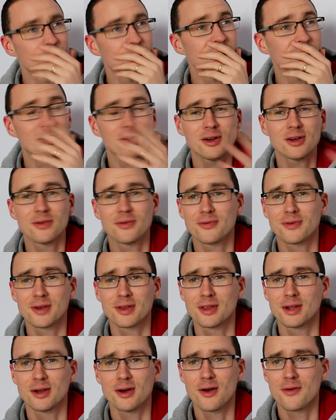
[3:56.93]
I can't even think
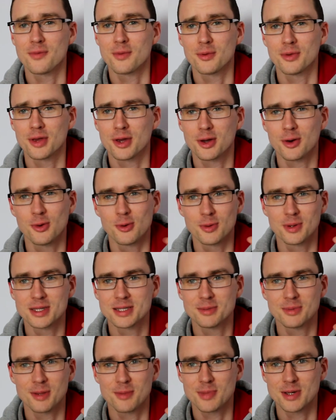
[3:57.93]
of the life of me what they're called. They're
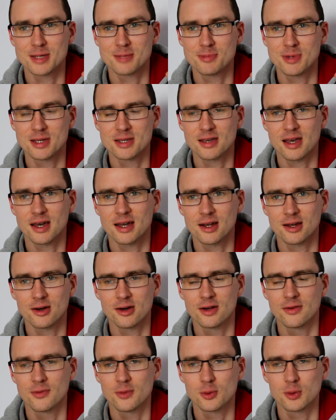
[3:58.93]
some of the best beers I had. I kind of